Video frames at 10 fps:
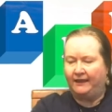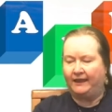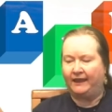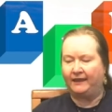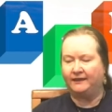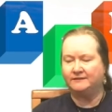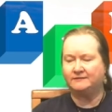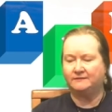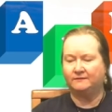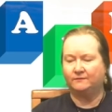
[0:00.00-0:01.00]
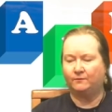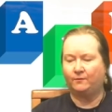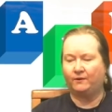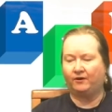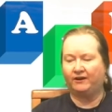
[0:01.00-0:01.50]
And
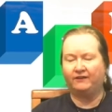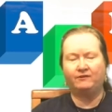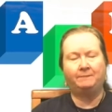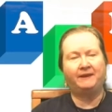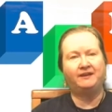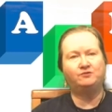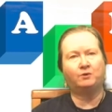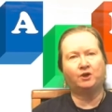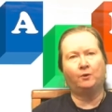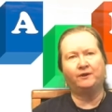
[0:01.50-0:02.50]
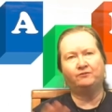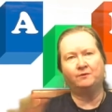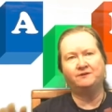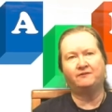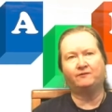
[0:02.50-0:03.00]
on every page, we're going through
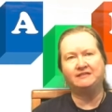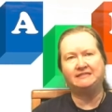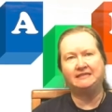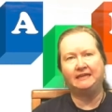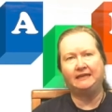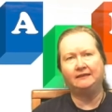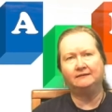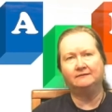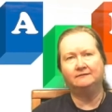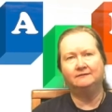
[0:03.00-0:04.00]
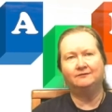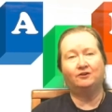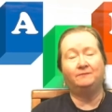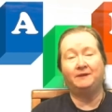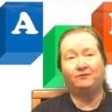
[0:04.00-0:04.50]
a different scene. It
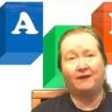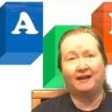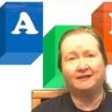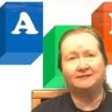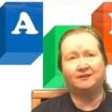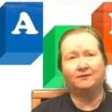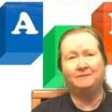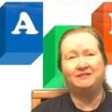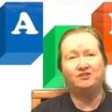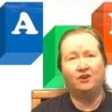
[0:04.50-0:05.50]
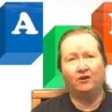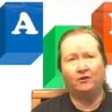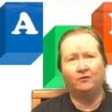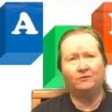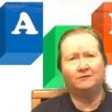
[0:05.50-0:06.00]
could be grass, it could be
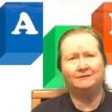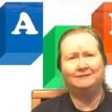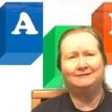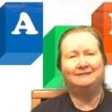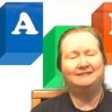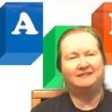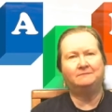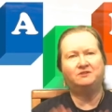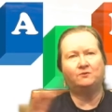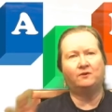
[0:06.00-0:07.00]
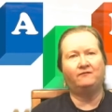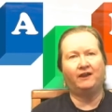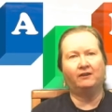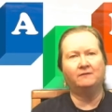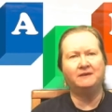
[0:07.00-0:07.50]
snow, some sort of
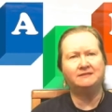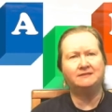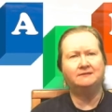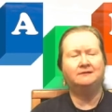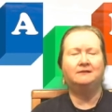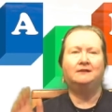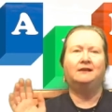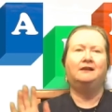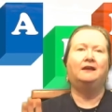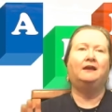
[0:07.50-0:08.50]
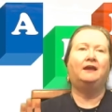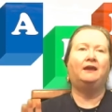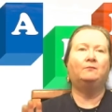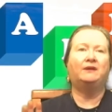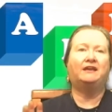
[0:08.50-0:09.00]
element.
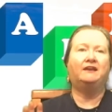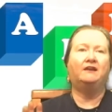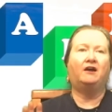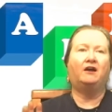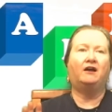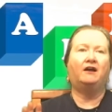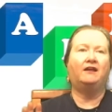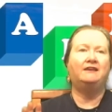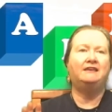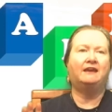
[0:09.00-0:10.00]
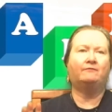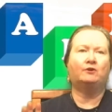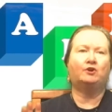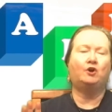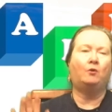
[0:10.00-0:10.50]
And we can never
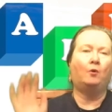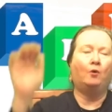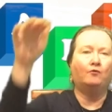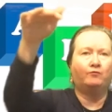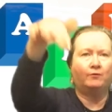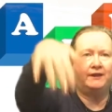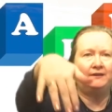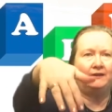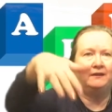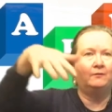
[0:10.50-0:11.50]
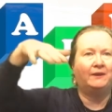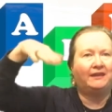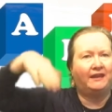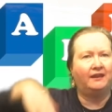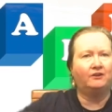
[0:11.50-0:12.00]
go over it, and we
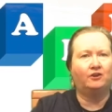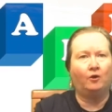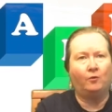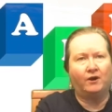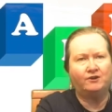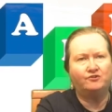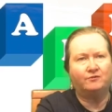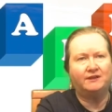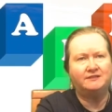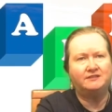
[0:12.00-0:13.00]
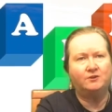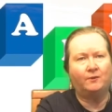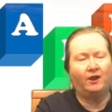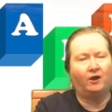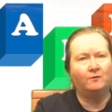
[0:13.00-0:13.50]
can't go under it, so we
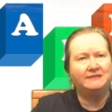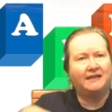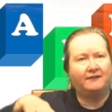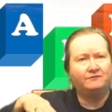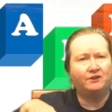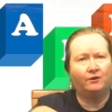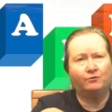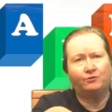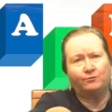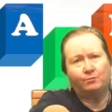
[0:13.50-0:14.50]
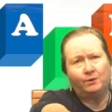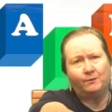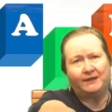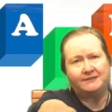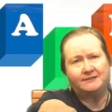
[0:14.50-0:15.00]
always have to go through
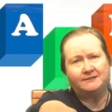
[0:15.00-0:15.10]
it.